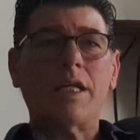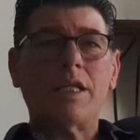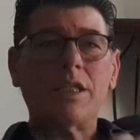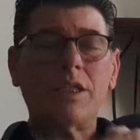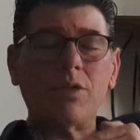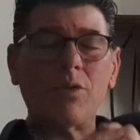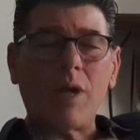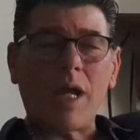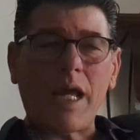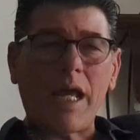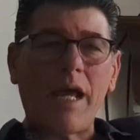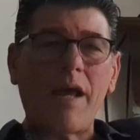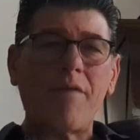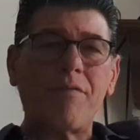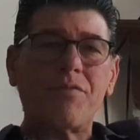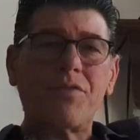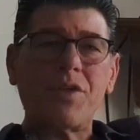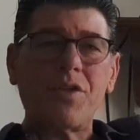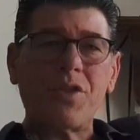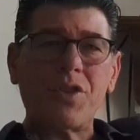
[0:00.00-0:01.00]
You
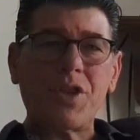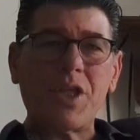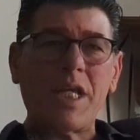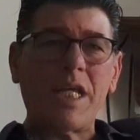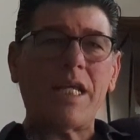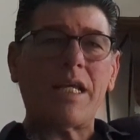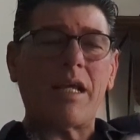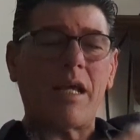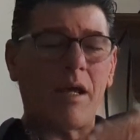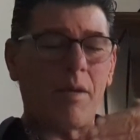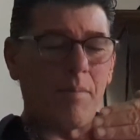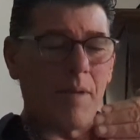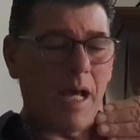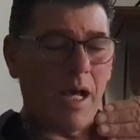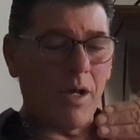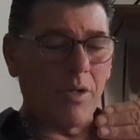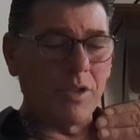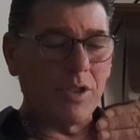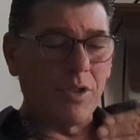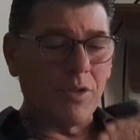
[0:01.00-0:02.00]
have to think
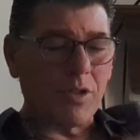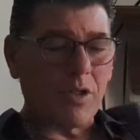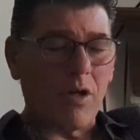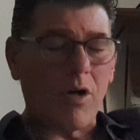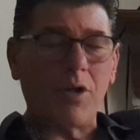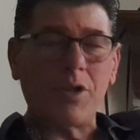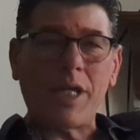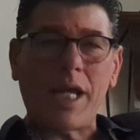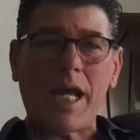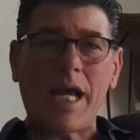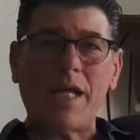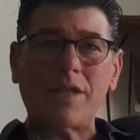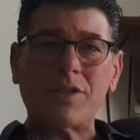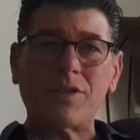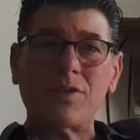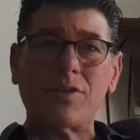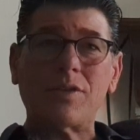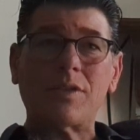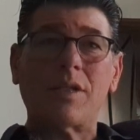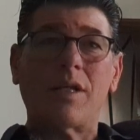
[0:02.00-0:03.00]
about your call to
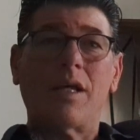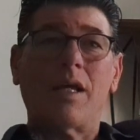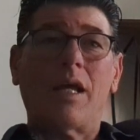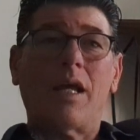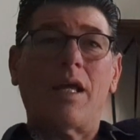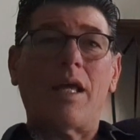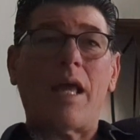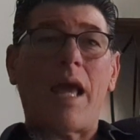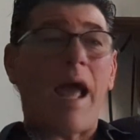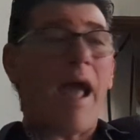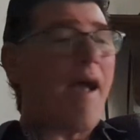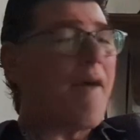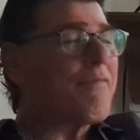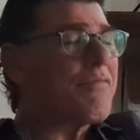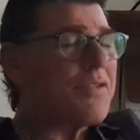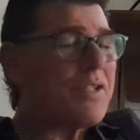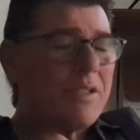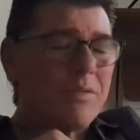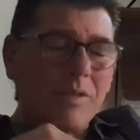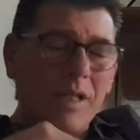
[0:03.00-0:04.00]
actions. It
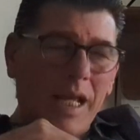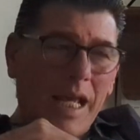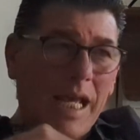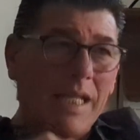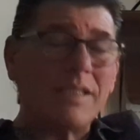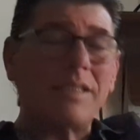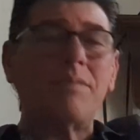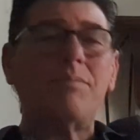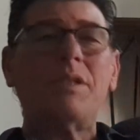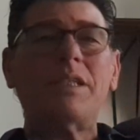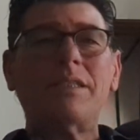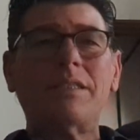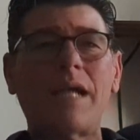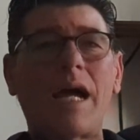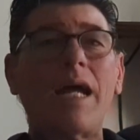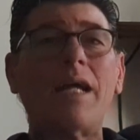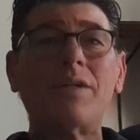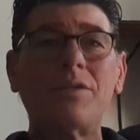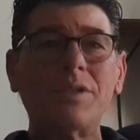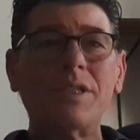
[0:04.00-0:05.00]
has to be
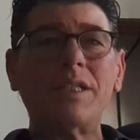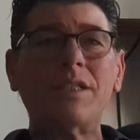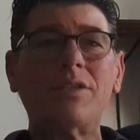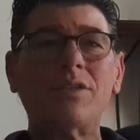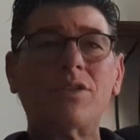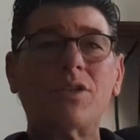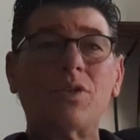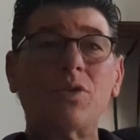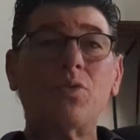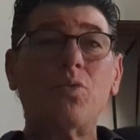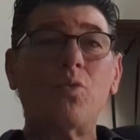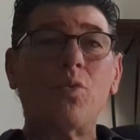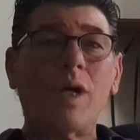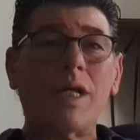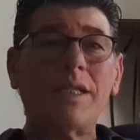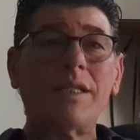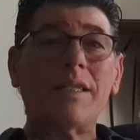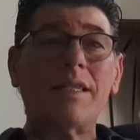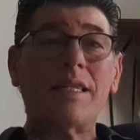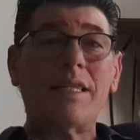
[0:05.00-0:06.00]
dialed into
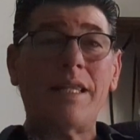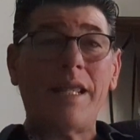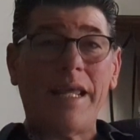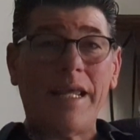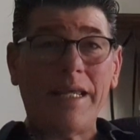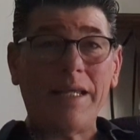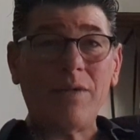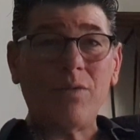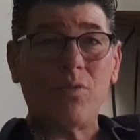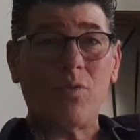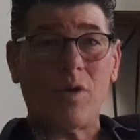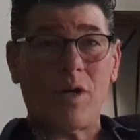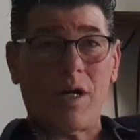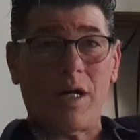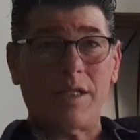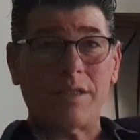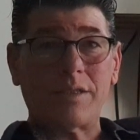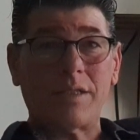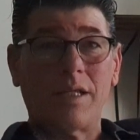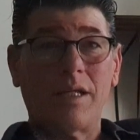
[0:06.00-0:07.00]
what they
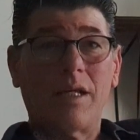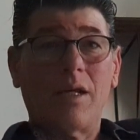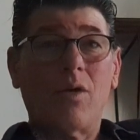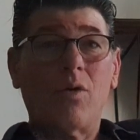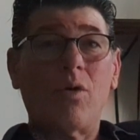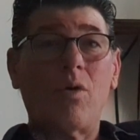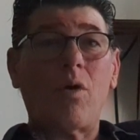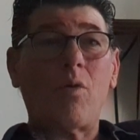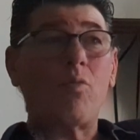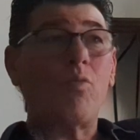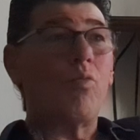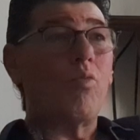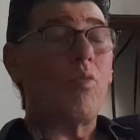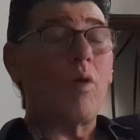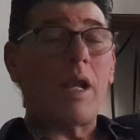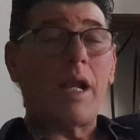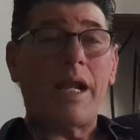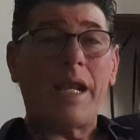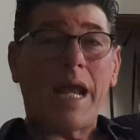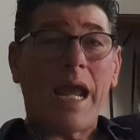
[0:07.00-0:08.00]
want
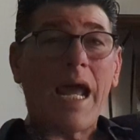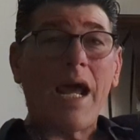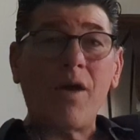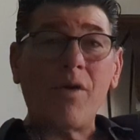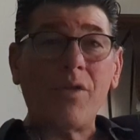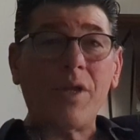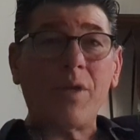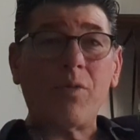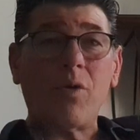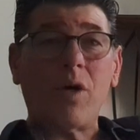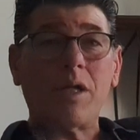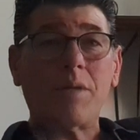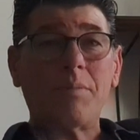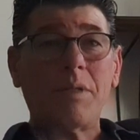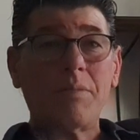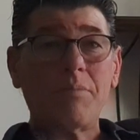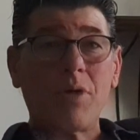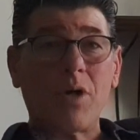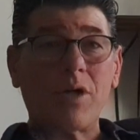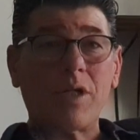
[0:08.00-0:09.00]
and how they want to
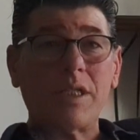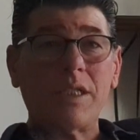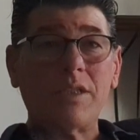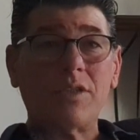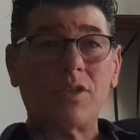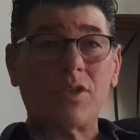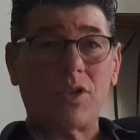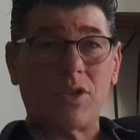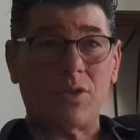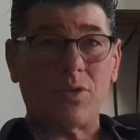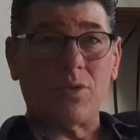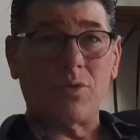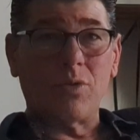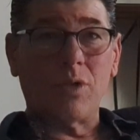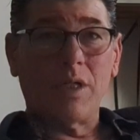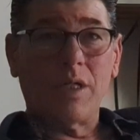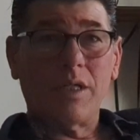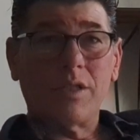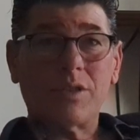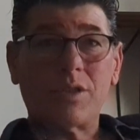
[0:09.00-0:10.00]
be marketed to.
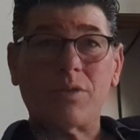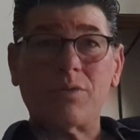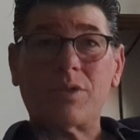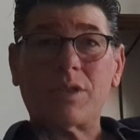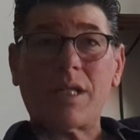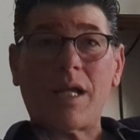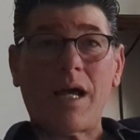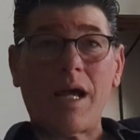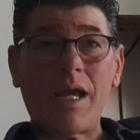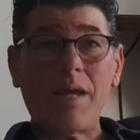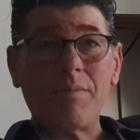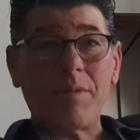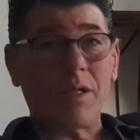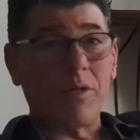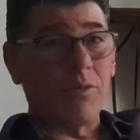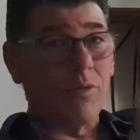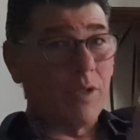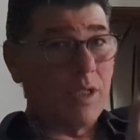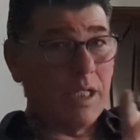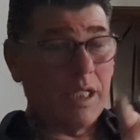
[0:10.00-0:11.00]
So
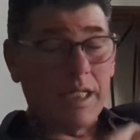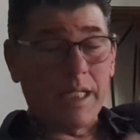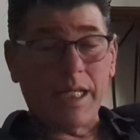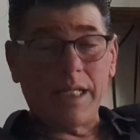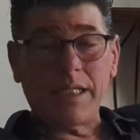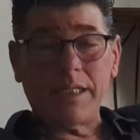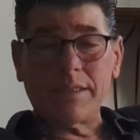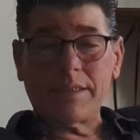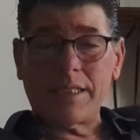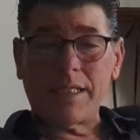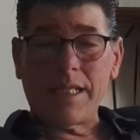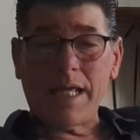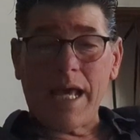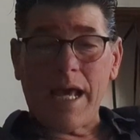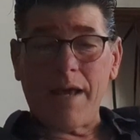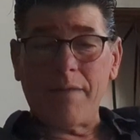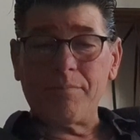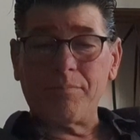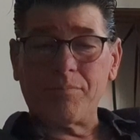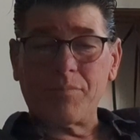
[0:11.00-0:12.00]
timing, we're going to get into
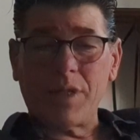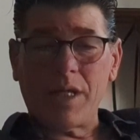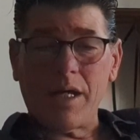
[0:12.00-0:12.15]
that.